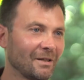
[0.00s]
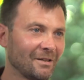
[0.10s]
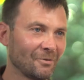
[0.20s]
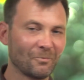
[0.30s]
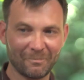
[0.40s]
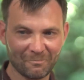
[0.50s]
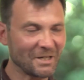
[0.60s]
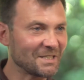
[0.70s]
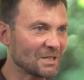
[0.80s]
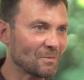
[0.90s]
when he
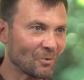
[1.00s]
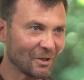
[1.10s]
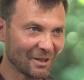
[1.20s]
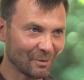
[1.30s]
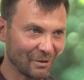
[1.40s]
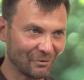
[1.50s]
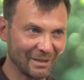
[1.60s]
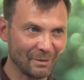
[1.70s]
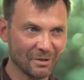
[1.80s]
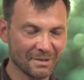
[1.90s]
sees me working on my
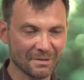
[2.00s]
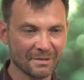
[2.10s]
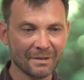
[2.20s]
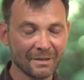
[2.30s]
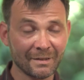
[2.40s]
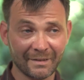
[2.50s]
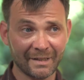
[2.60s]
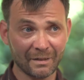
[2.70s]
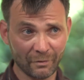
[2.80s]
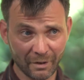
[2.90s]
3D printers, Dad,
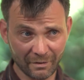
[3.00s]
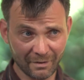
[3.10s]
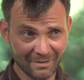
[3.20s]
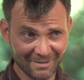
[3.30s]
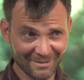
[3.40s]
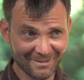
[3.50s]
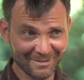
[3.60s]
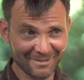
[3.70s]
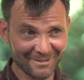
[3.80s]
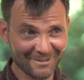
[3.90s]
have we got the
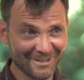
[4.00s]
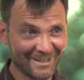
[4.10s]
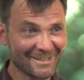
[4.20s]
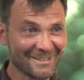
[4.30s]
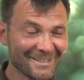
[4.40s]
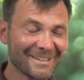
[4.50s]
zzz yet?